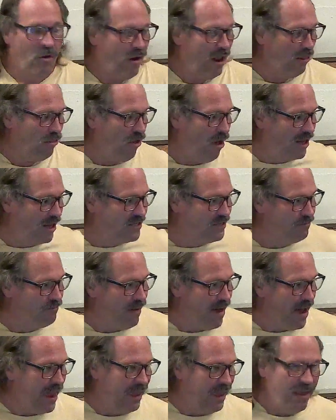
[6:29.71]
or I
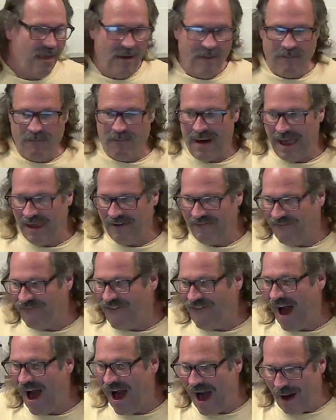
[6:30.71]
lost my my
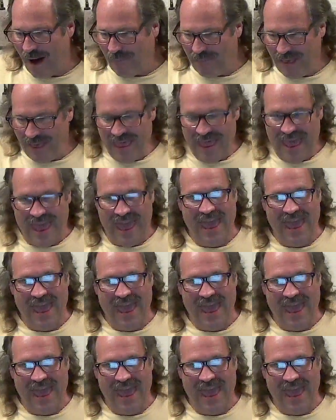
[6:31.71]
fob.